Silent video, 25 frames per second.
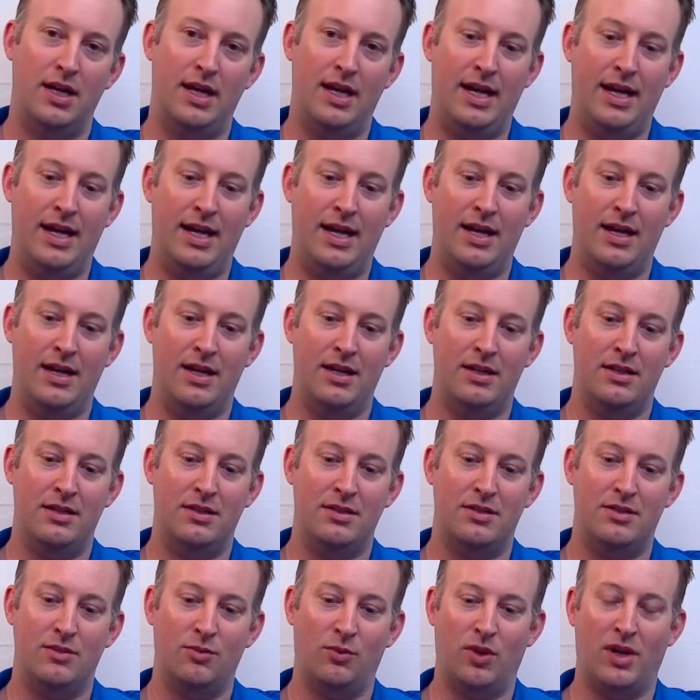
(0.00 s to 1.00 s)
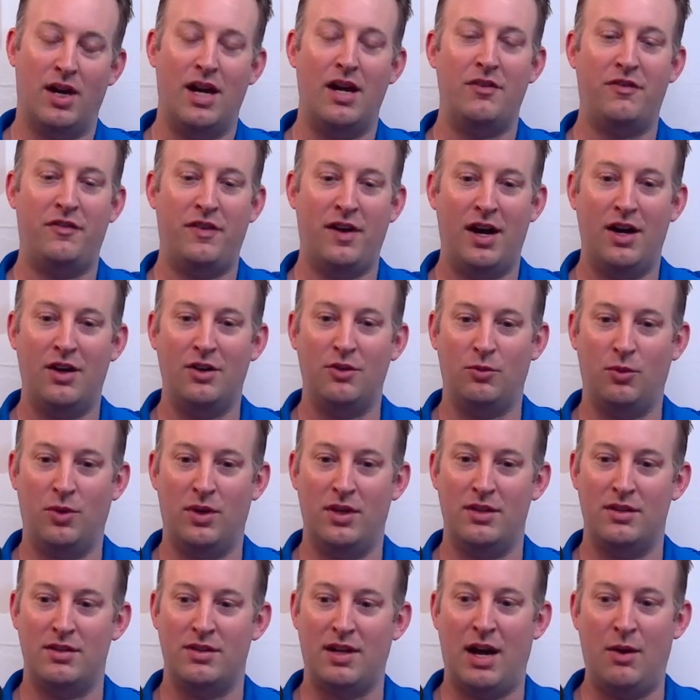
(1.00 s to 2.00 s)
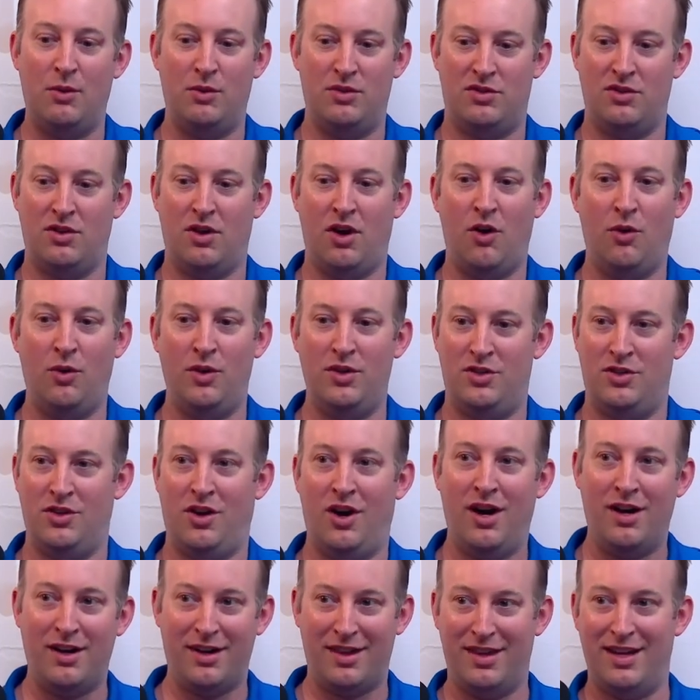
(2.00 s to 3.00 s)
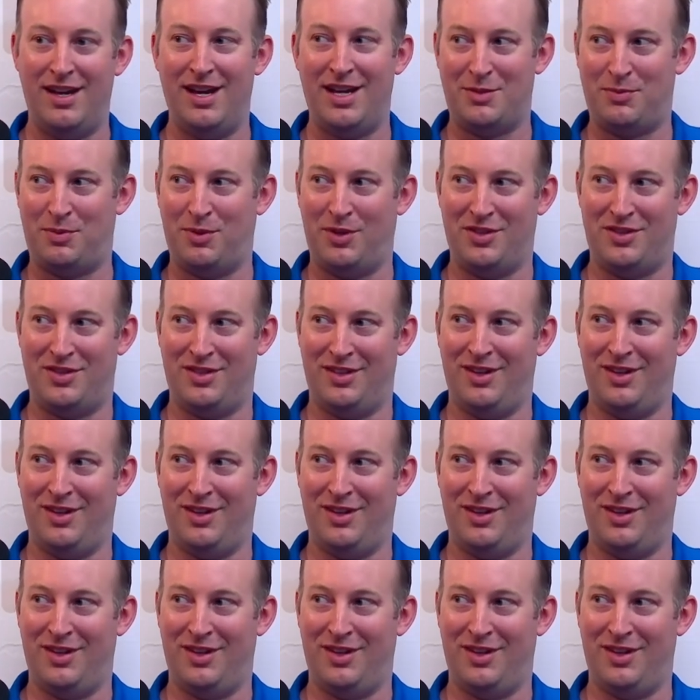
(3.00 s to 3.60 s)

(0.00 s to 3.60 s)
And what I found was I was always on to the next person,